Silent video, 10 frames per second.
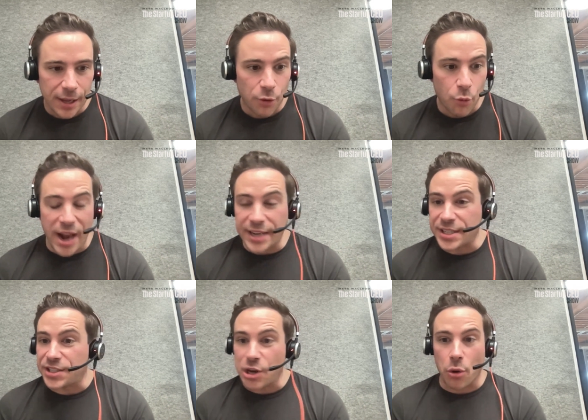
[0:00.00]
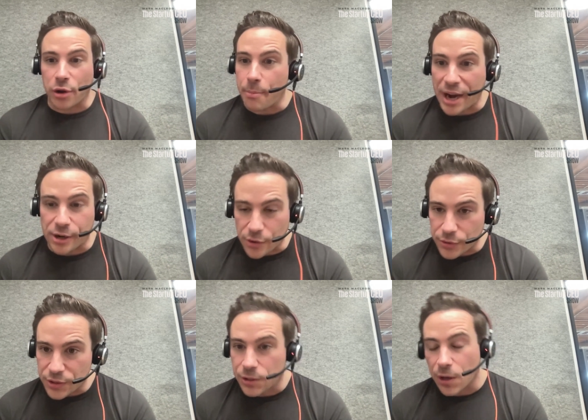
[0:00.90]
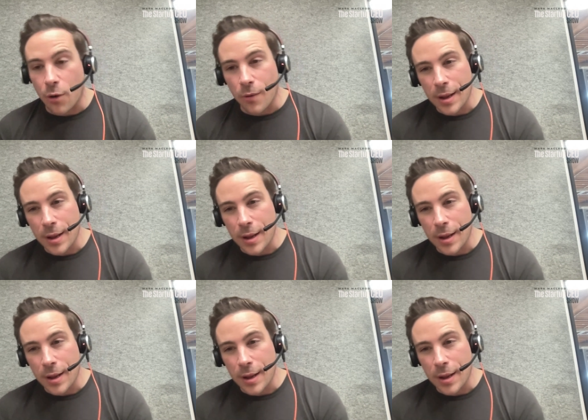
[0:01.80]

ran into zero competitors. So